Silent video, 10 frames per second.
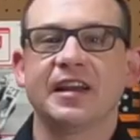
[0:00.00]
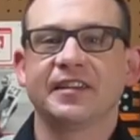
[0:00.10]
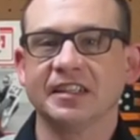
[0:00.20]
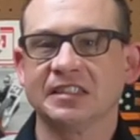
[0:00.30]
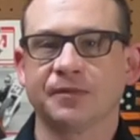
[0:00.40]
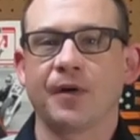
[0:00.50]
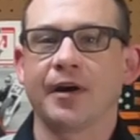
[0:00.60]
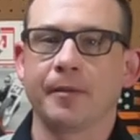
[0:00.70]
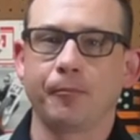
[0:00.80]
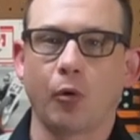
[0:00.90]
This is
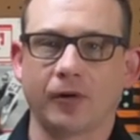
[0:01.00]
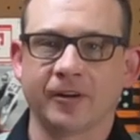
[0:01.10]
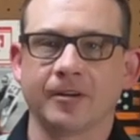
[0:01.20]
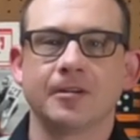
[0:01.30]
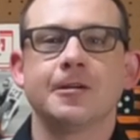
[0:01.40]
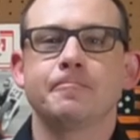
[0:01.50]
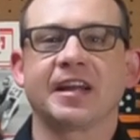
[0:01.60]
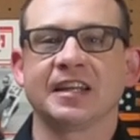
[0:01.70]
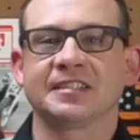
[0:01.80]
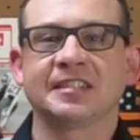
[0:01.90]
very important
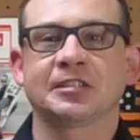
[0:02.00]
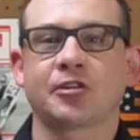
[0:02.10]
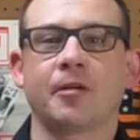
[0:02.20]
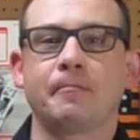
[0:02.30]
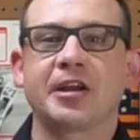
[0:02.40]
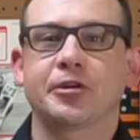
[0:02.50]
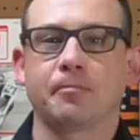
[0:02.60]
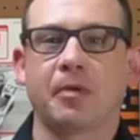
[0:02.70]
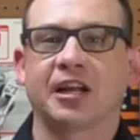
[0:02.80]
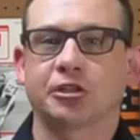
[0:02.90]
because this is going to make your
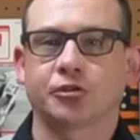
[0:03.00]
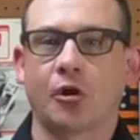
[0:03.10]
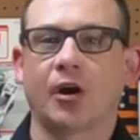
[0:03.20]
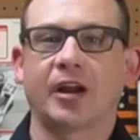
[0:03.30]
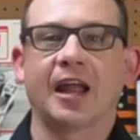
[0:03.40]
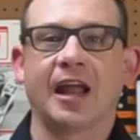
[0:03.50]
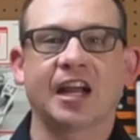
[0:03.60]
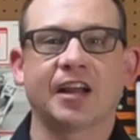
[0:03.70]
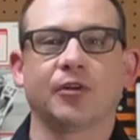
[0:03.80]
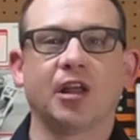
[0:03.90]
bike start a
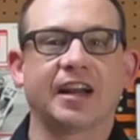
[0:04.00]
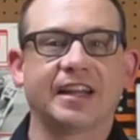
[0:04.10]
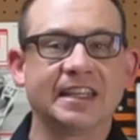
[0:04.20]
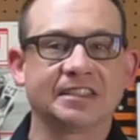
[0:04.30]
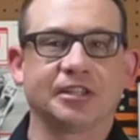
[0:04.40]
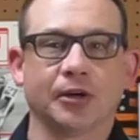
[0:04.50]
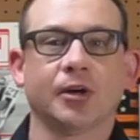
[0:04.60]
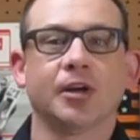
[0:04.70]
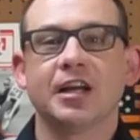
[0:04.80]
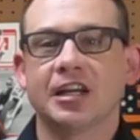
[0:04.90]
heck of a lot
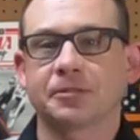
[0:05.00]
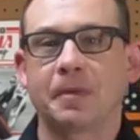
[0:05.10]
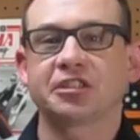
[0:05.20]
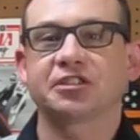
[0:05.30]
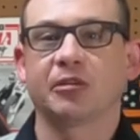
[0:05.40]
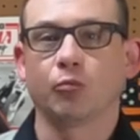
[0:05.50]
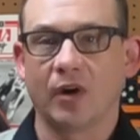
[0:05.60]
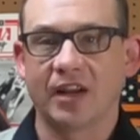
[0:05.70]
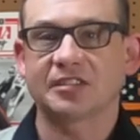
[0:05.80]
easier, especially when it's